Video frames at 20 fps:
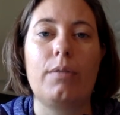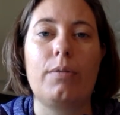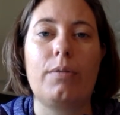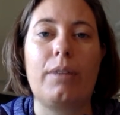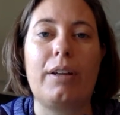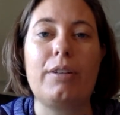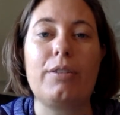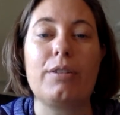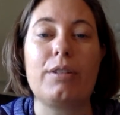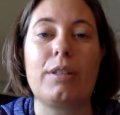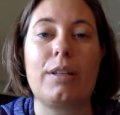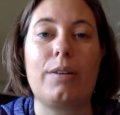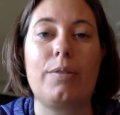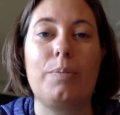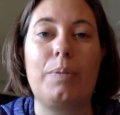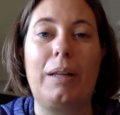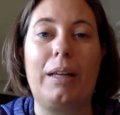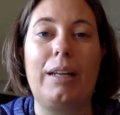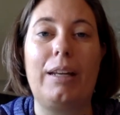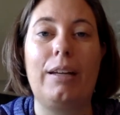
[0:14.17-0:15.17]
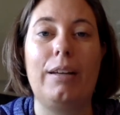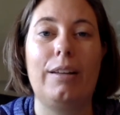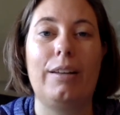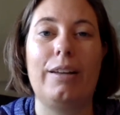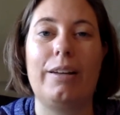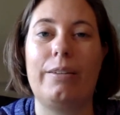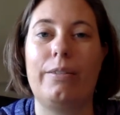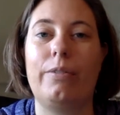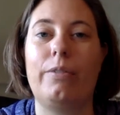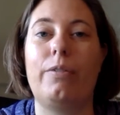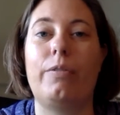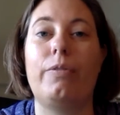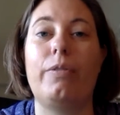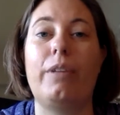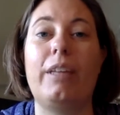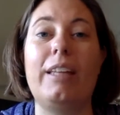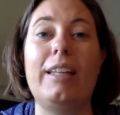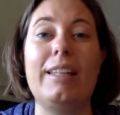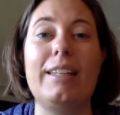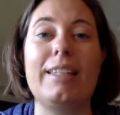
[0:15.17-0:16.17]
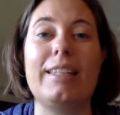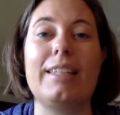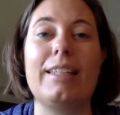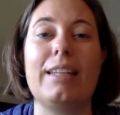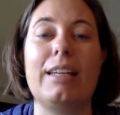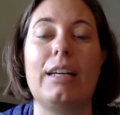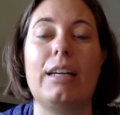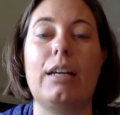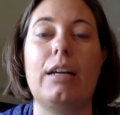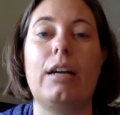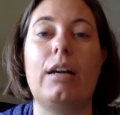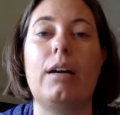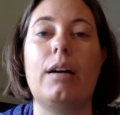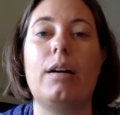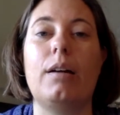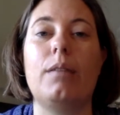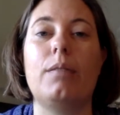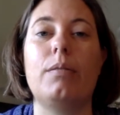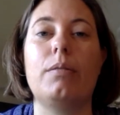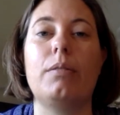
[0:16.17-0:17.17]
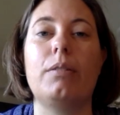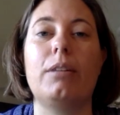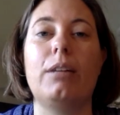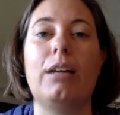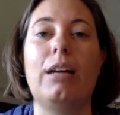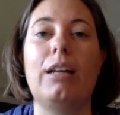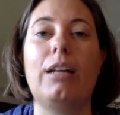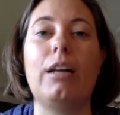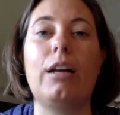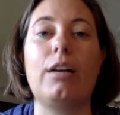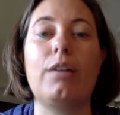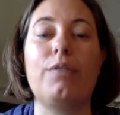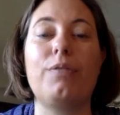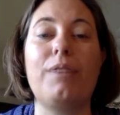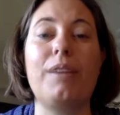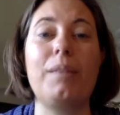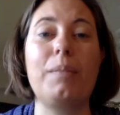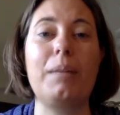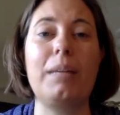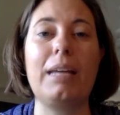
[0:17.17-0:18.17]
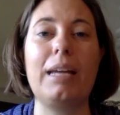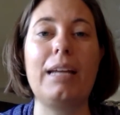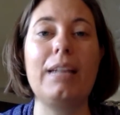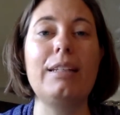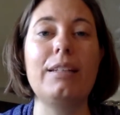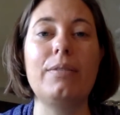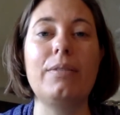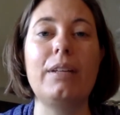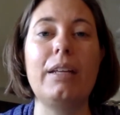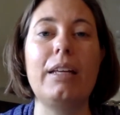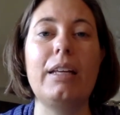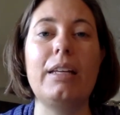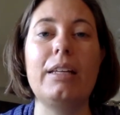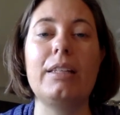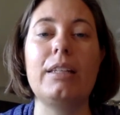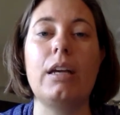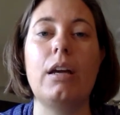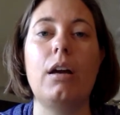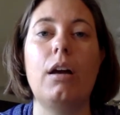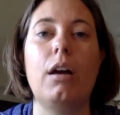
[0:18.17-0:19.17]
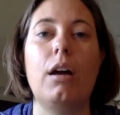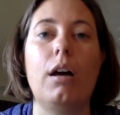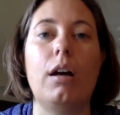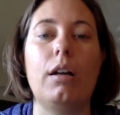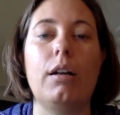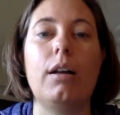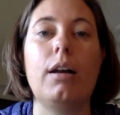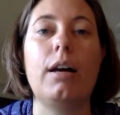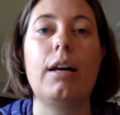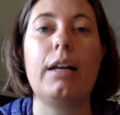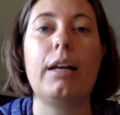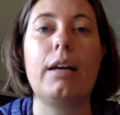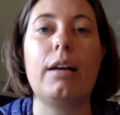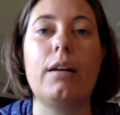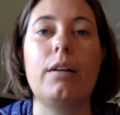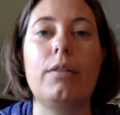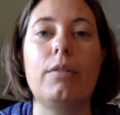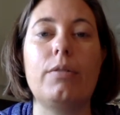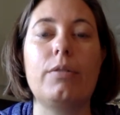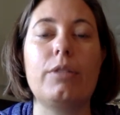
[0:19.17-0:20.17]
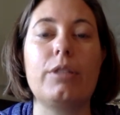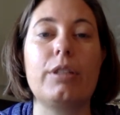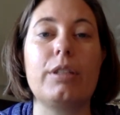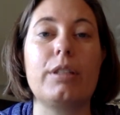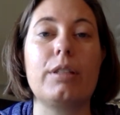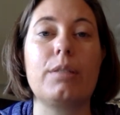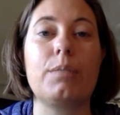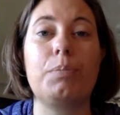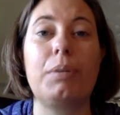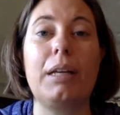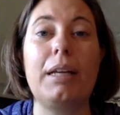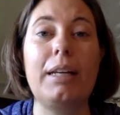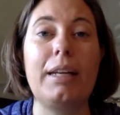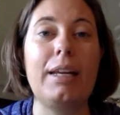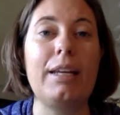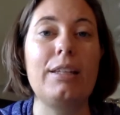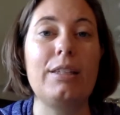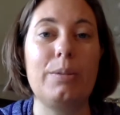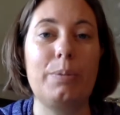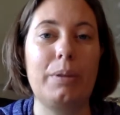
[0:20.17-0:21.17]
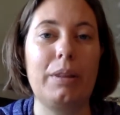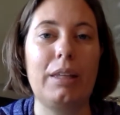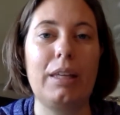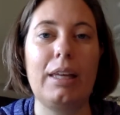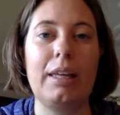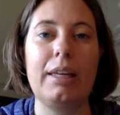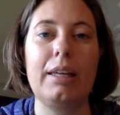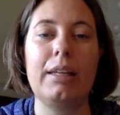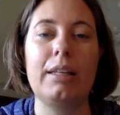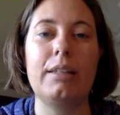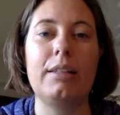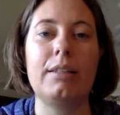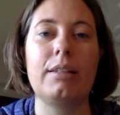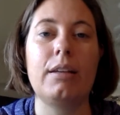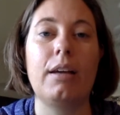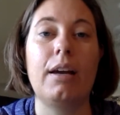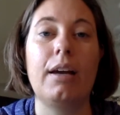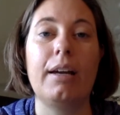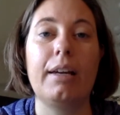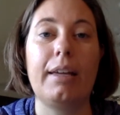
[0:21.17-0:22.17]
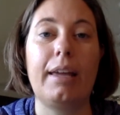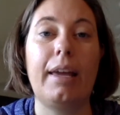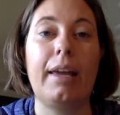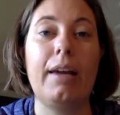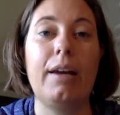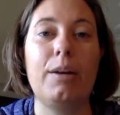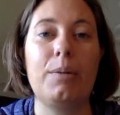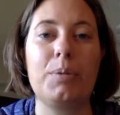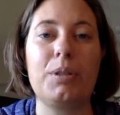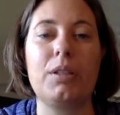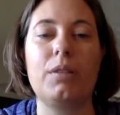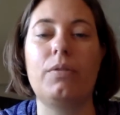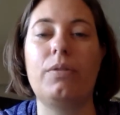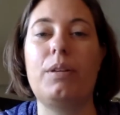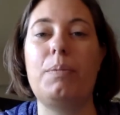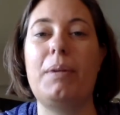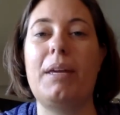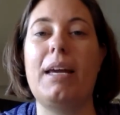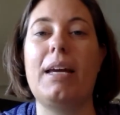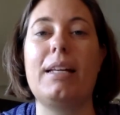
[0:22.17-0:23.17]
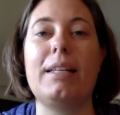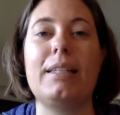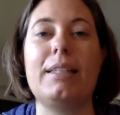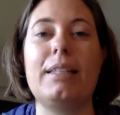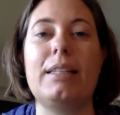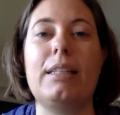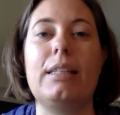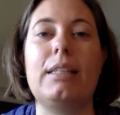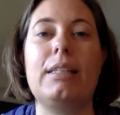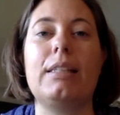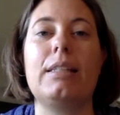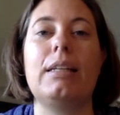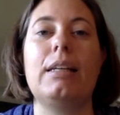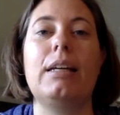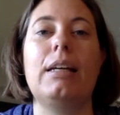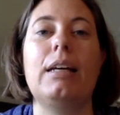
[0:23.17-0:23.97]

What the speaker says: find yourself planning a lot of events, a lot of family activities, a lot of just play dates with kids, camps, VBSs,